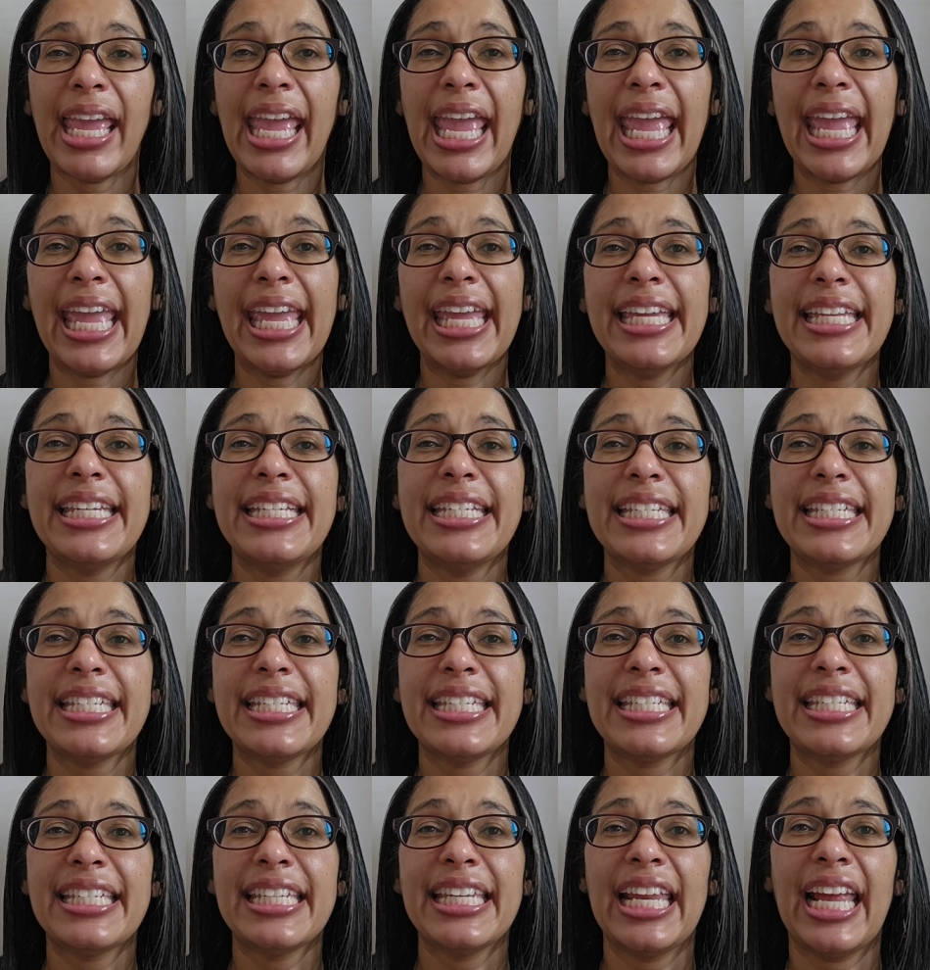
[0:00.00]
and
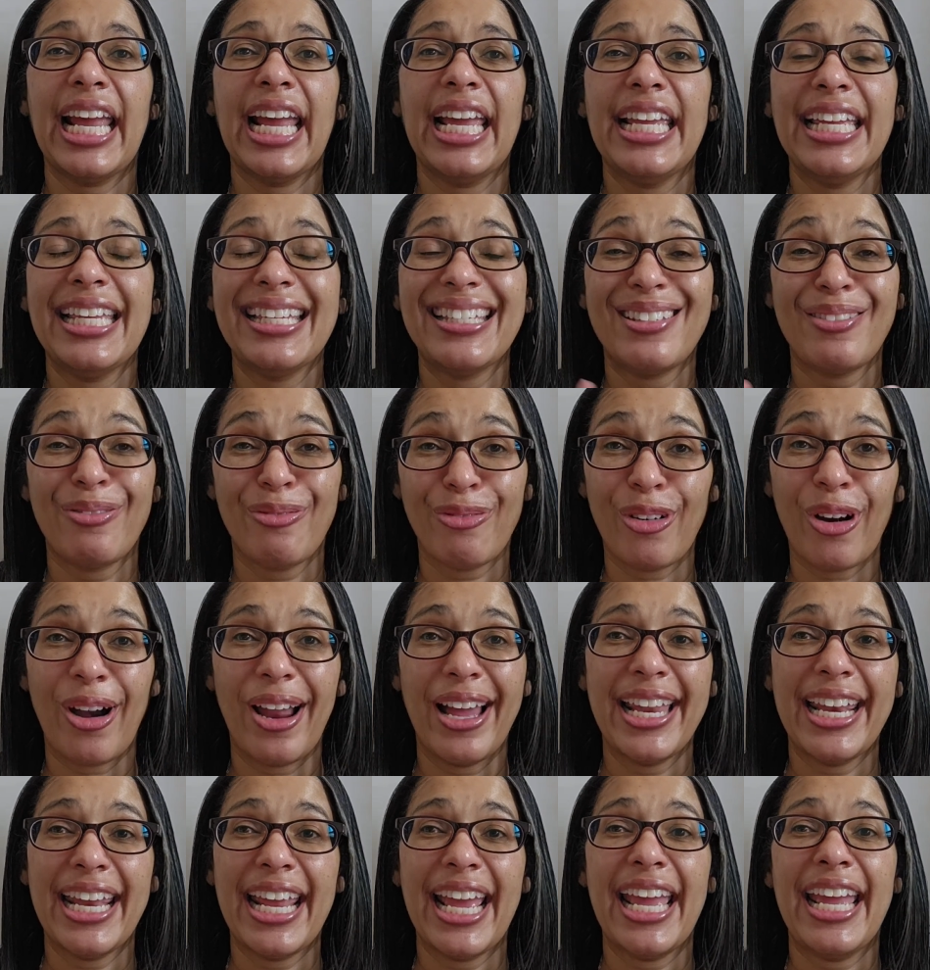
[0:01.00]
today is
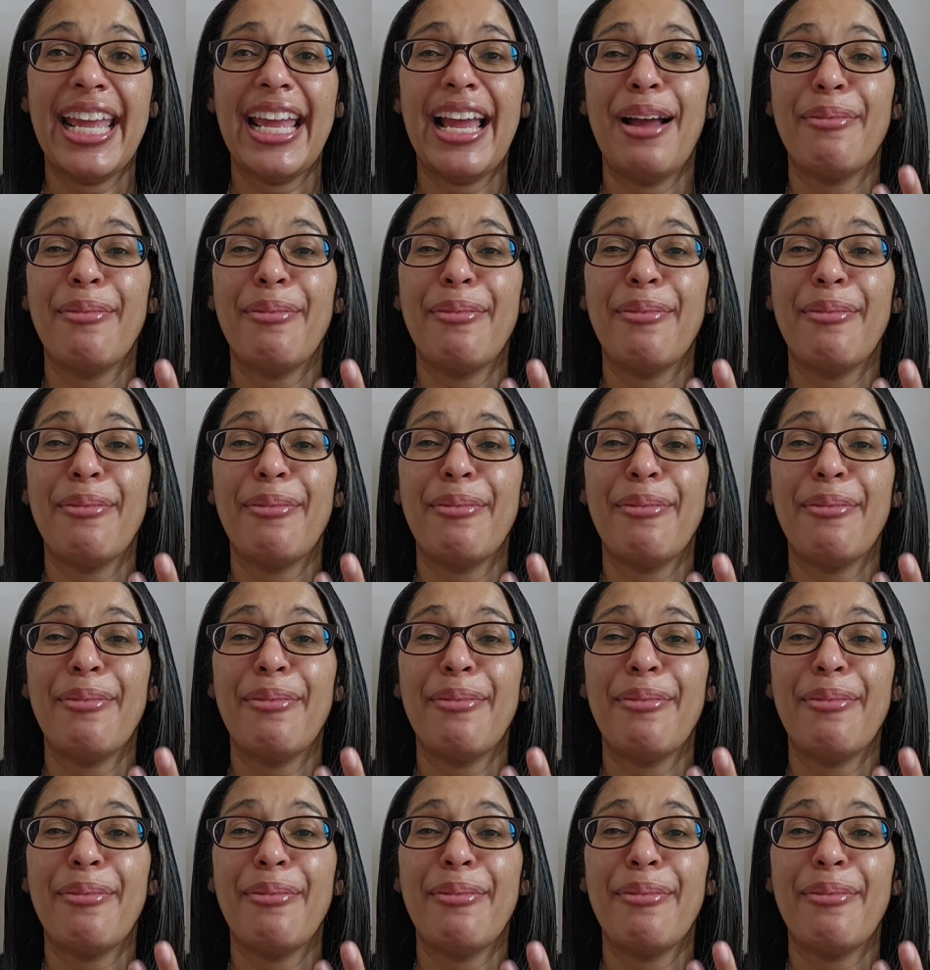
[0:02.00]
Friday.